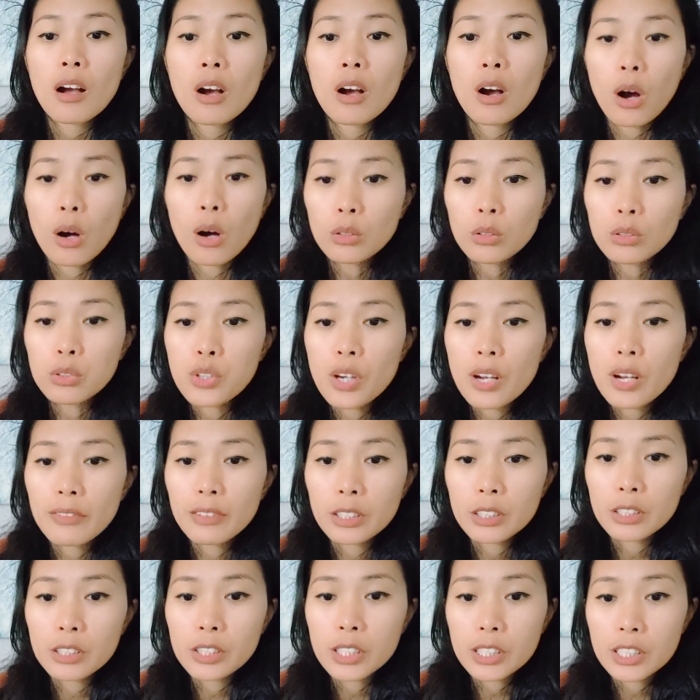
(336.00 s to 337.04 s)
All
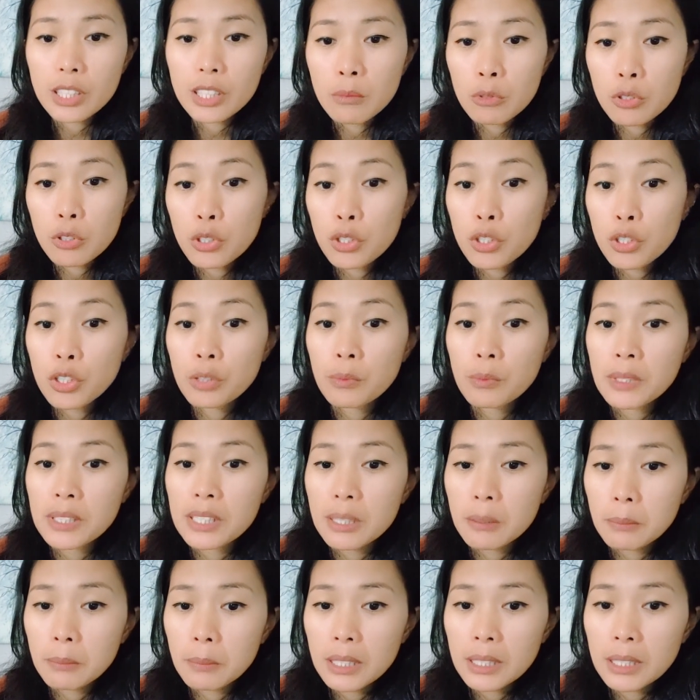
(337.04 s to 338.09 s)
travelers' exemptions should be
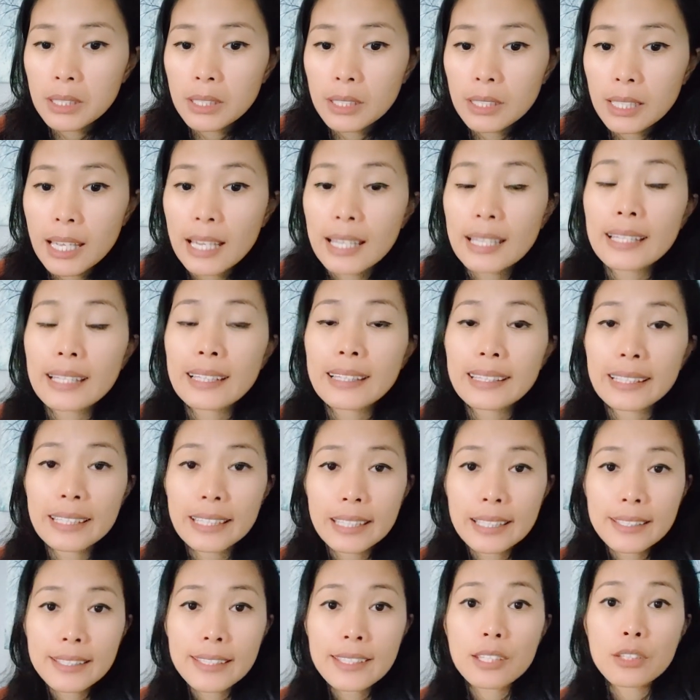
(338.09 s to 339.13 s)
submitted at
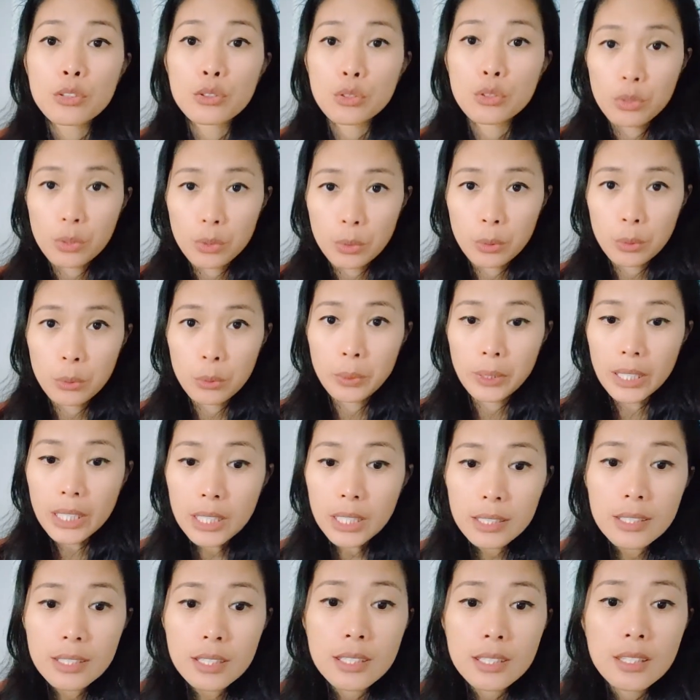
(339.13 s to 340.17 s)
least 2
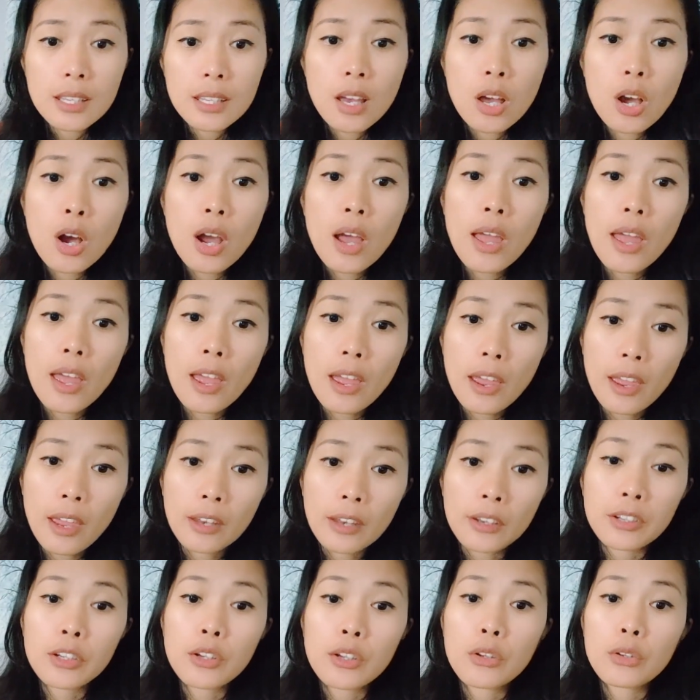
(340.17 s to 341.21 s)
weeks
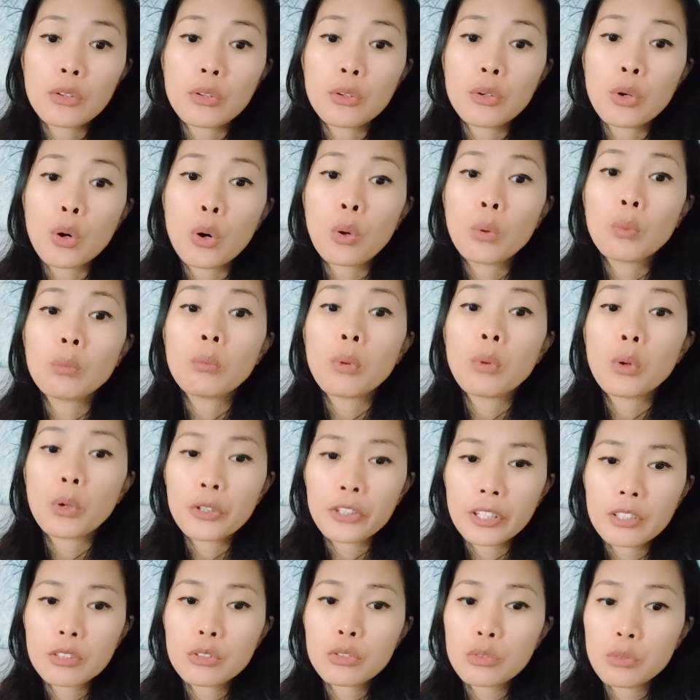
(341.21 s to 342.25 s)
and no more
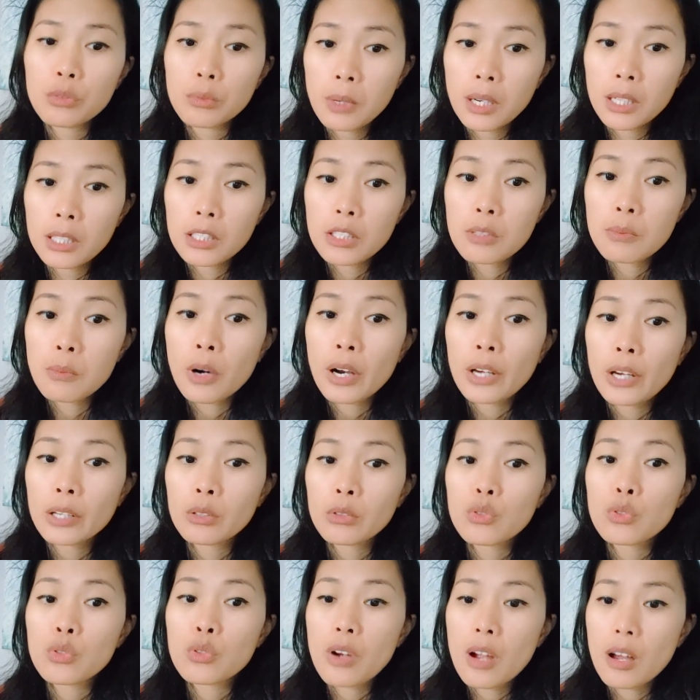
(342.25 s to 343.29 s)
than 2 months prior to
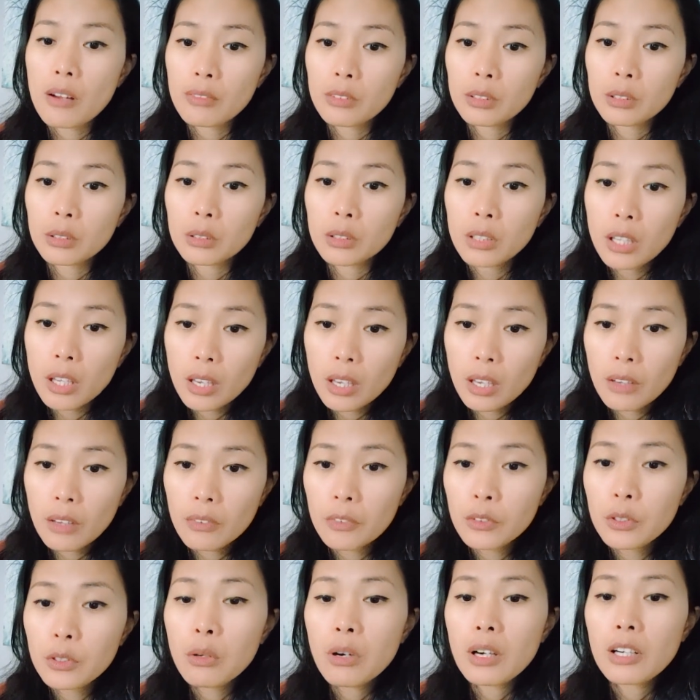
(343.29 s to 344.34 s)
travel. If
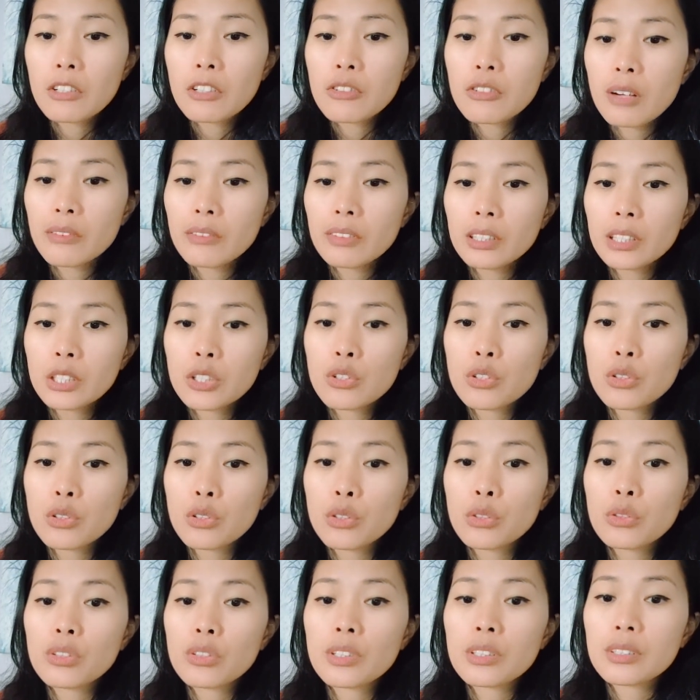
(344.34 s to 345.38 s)
you are traveling due
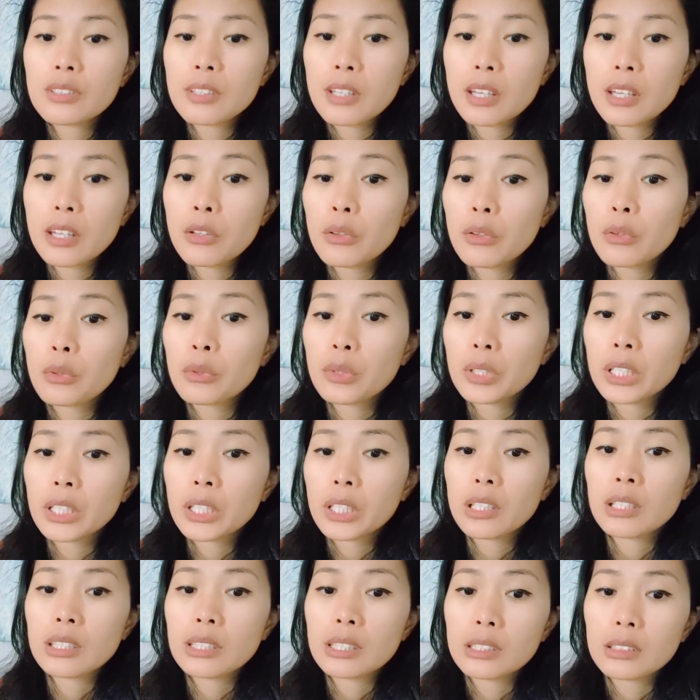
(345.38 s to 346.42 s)
to the death or
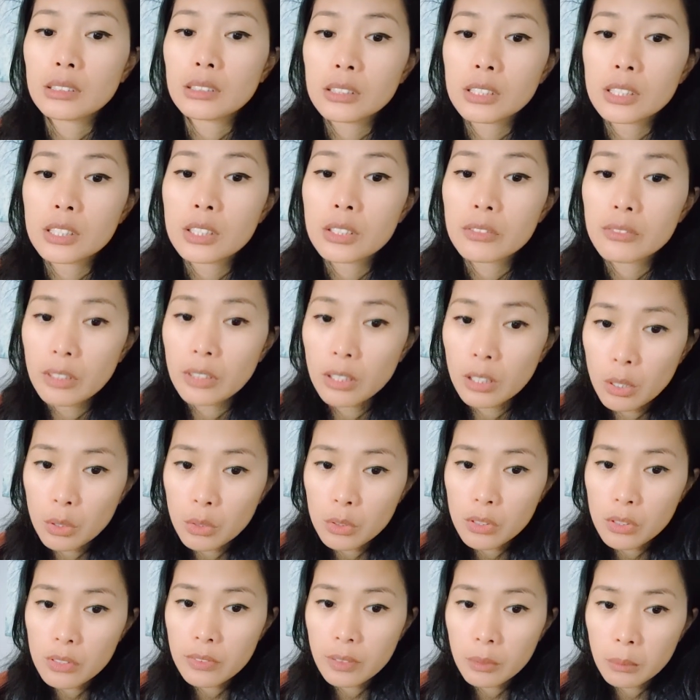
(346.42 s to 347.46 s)
critical illness of a
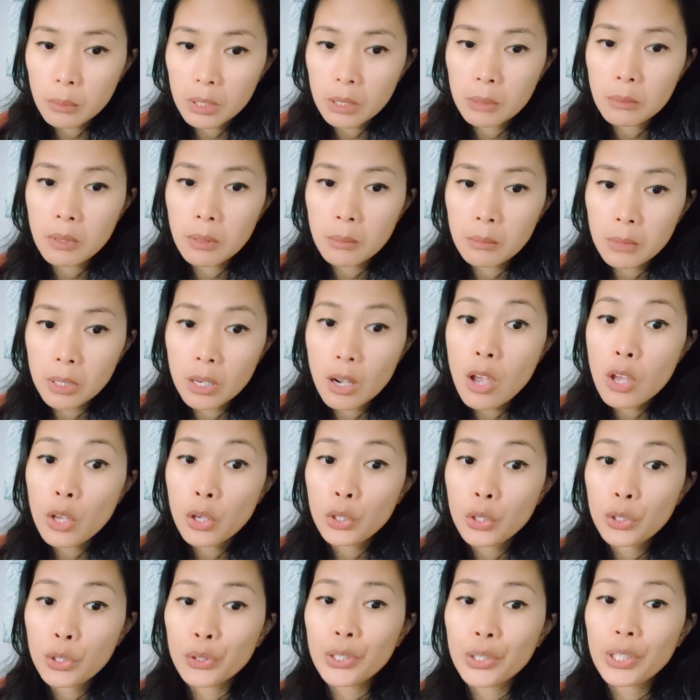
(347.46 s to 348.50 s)
close family member,
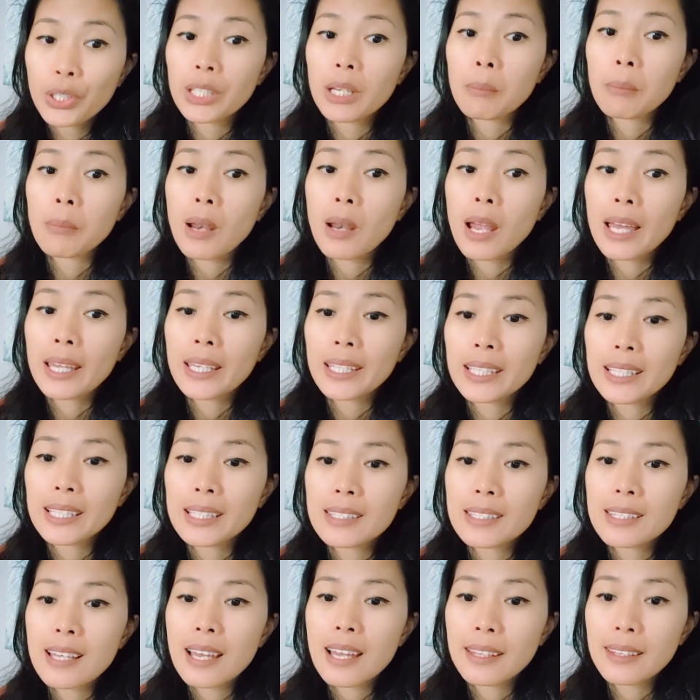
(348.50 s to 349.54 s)
you can apply
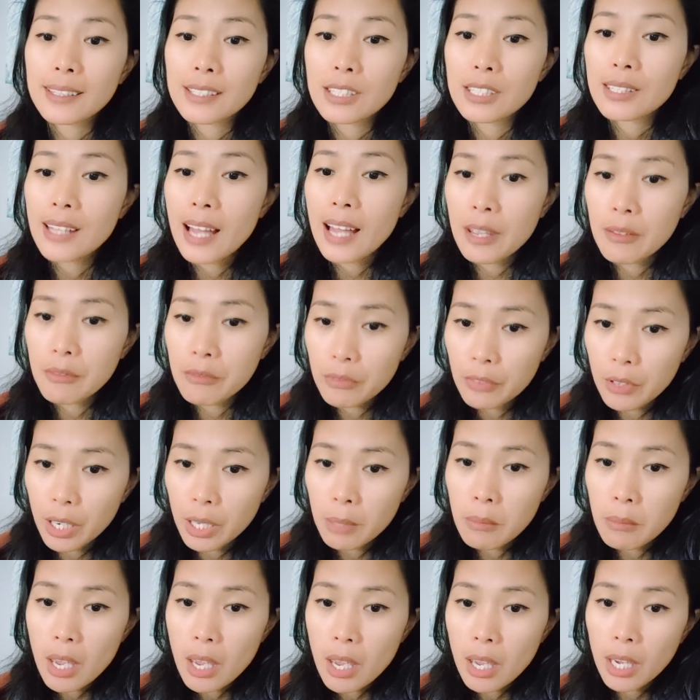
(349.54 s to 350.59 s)
inside this time
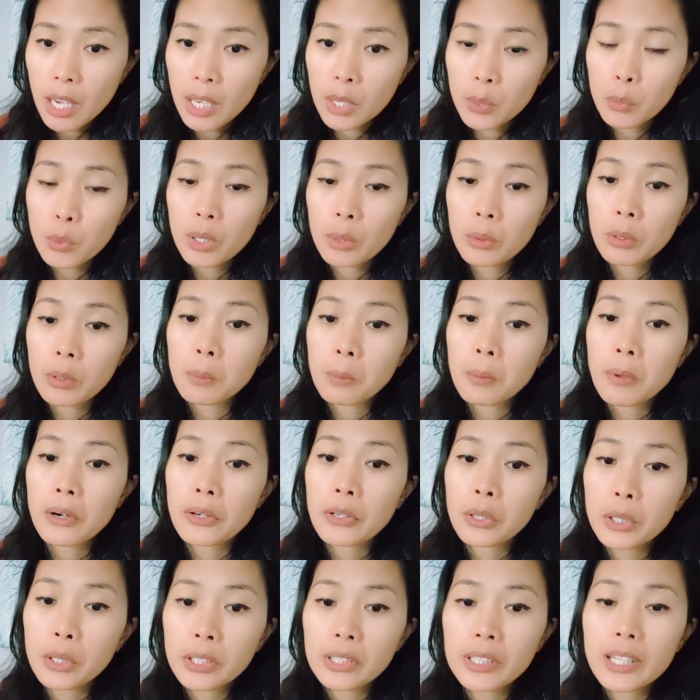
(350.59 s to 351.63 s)
frame and we will
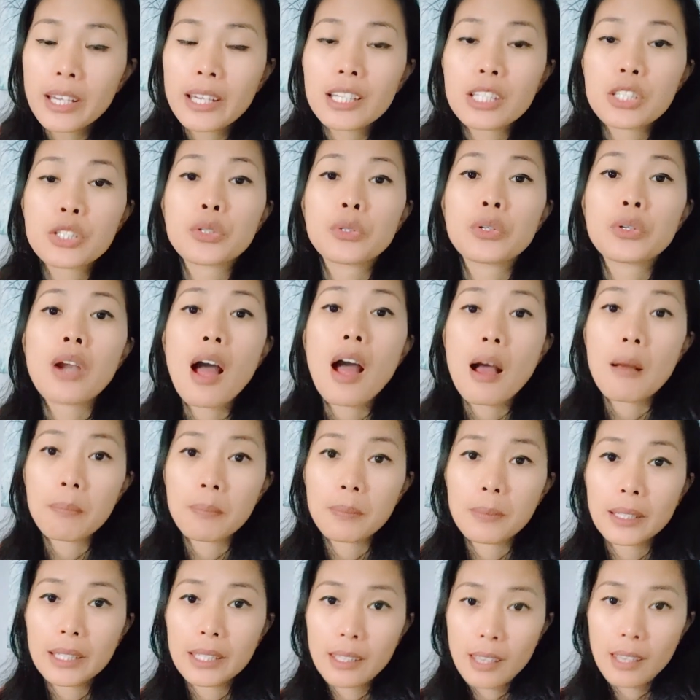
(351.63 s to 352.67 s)
prioritize your
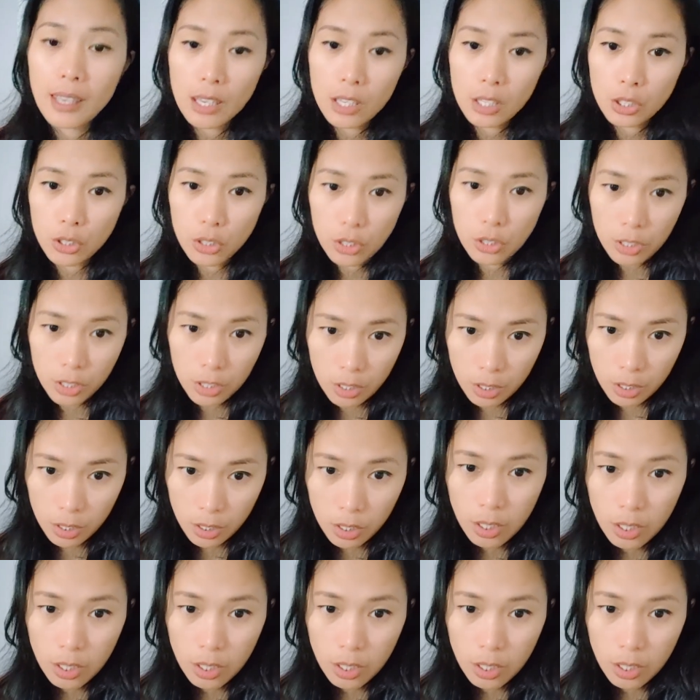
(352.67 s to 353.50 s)
application.